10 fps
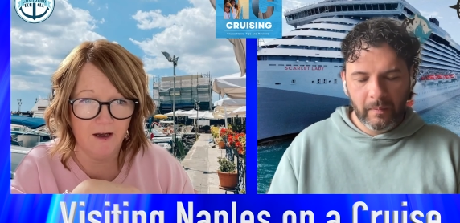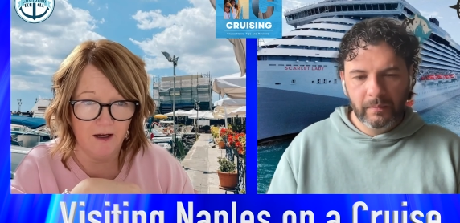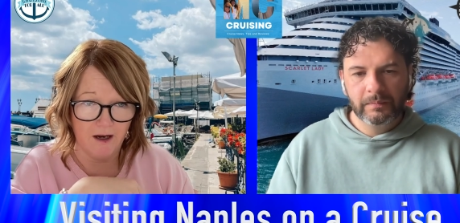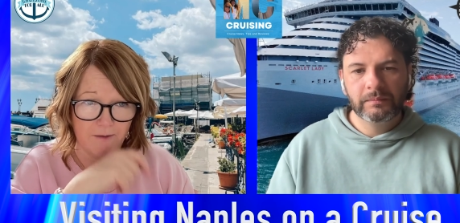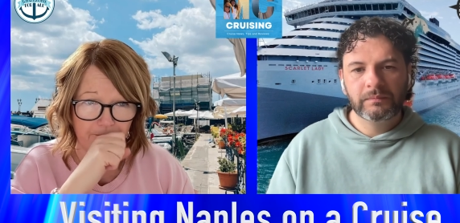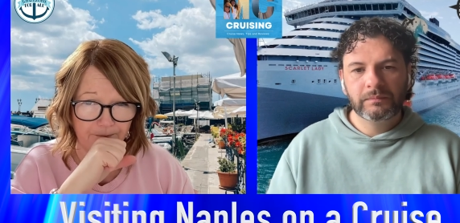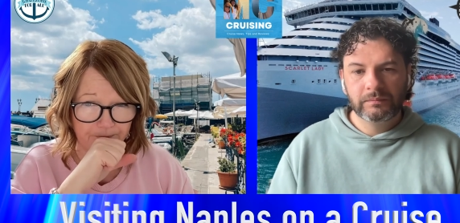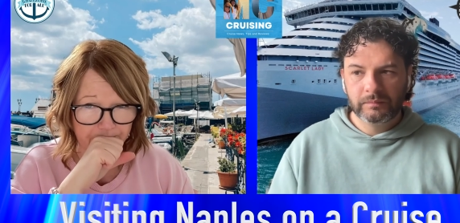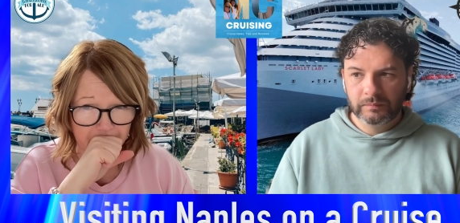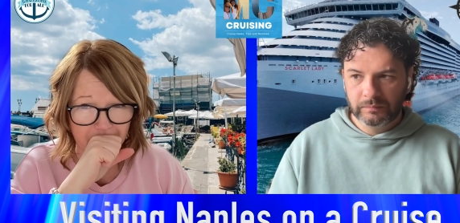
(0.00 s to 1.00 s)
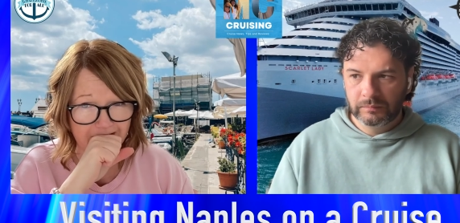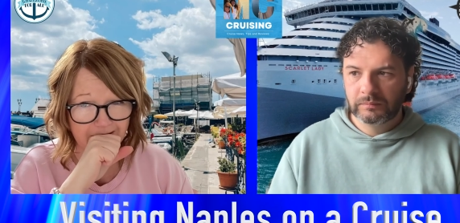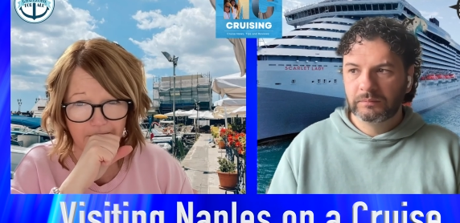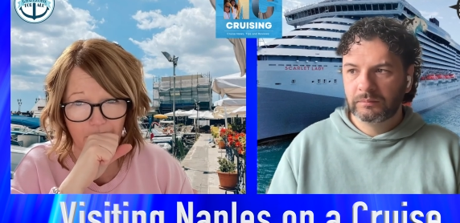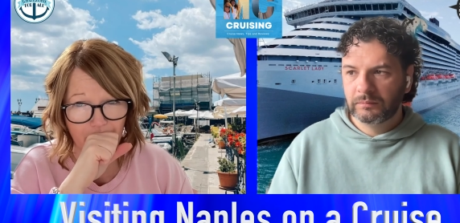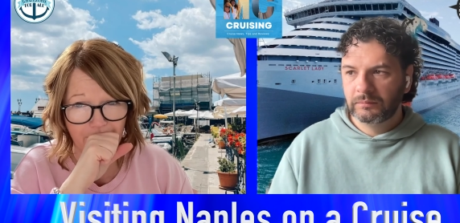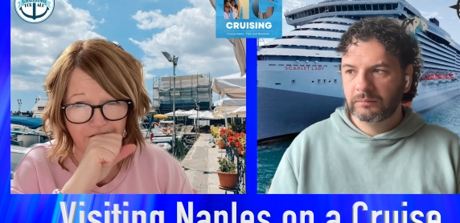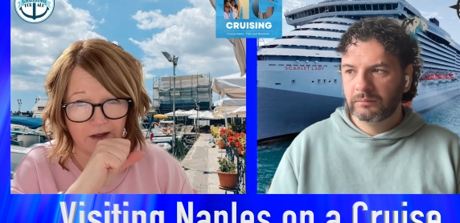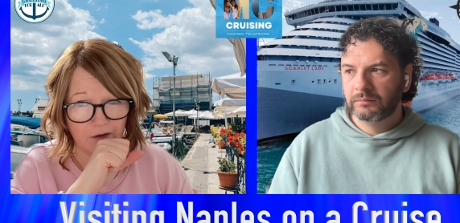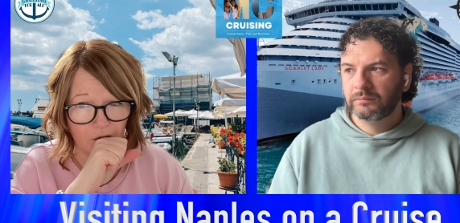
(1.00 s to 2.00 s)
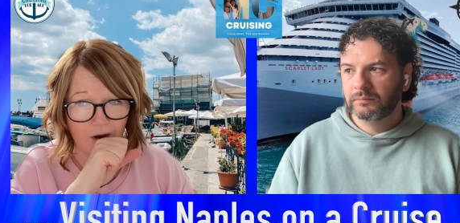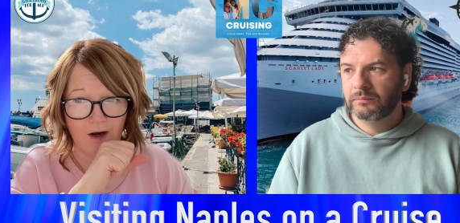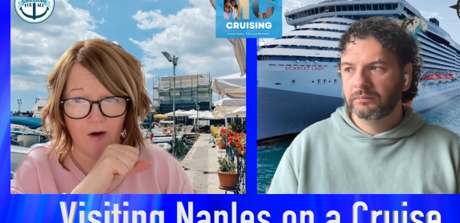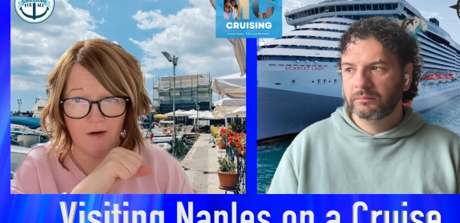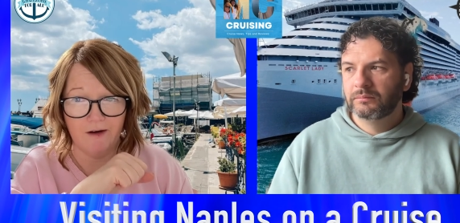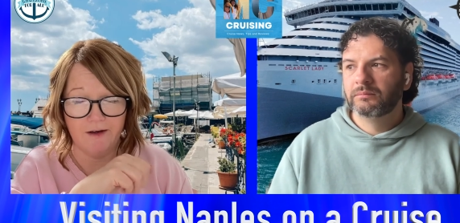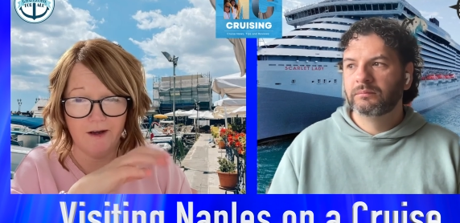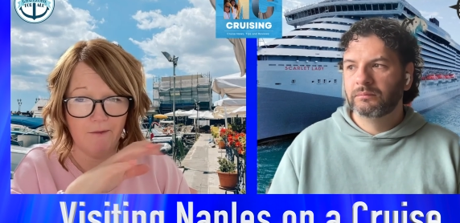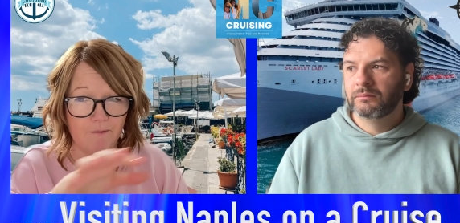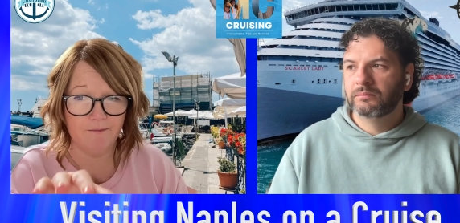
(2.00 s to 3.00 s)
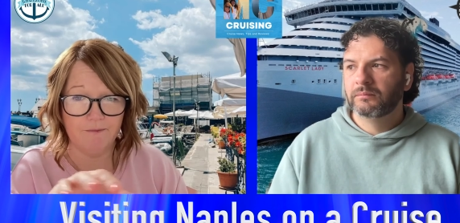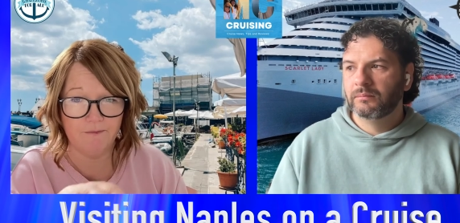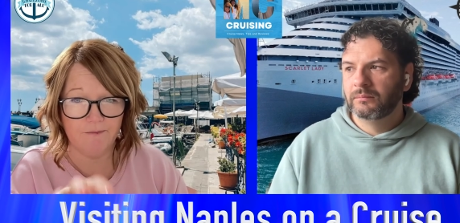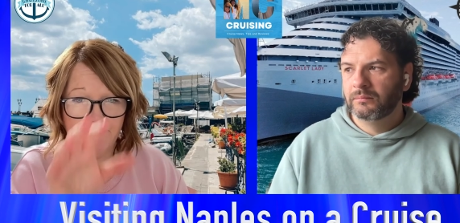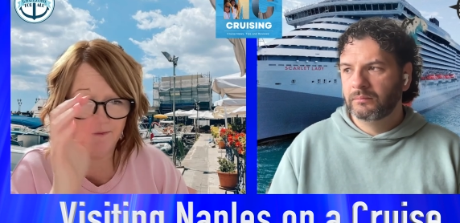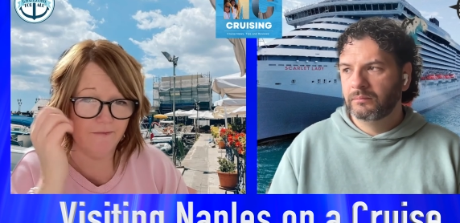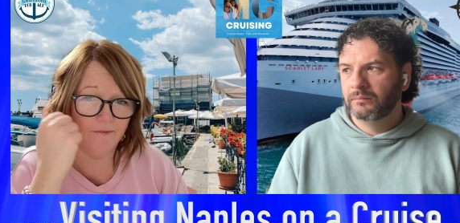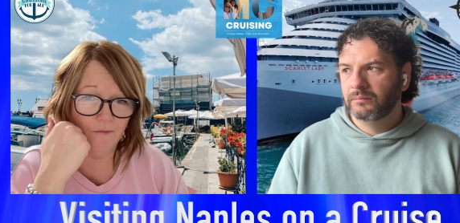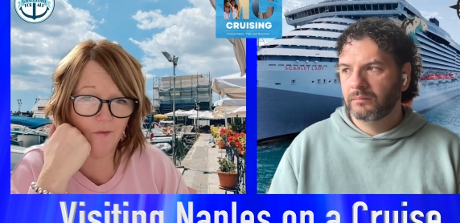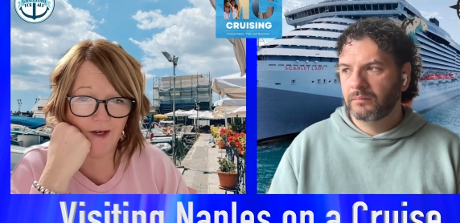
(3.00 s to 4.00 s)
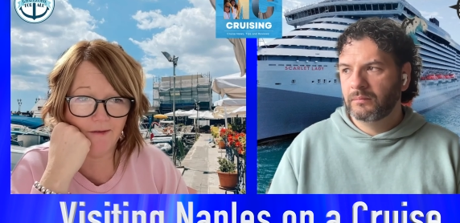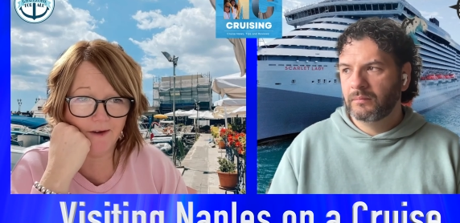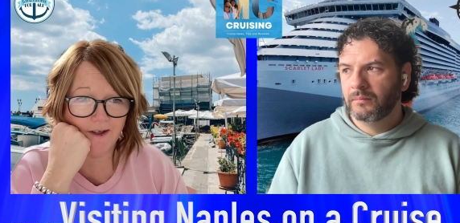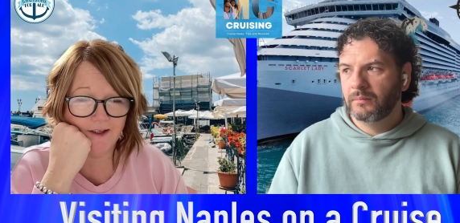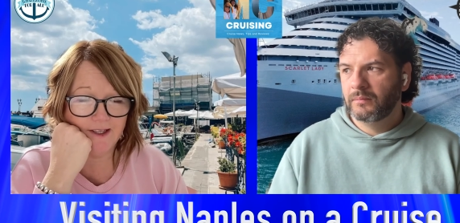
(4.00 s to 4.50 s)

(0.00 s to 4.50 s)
Speaker 1: But we've done quite a lot, and we love it.